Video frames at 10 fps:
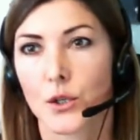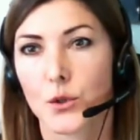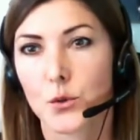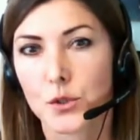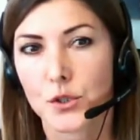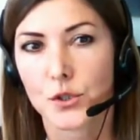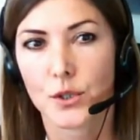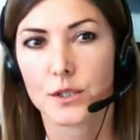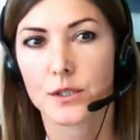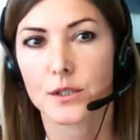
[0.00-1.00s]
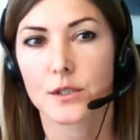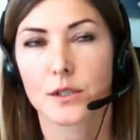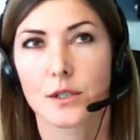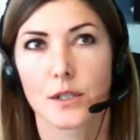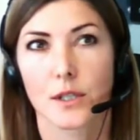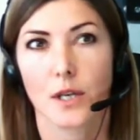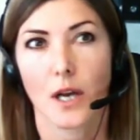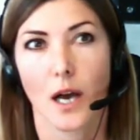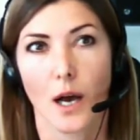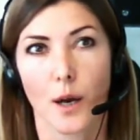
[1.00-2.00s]
who should
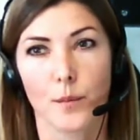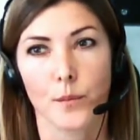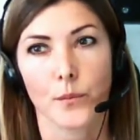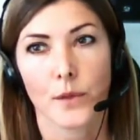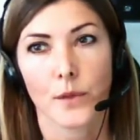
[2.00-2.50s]
comply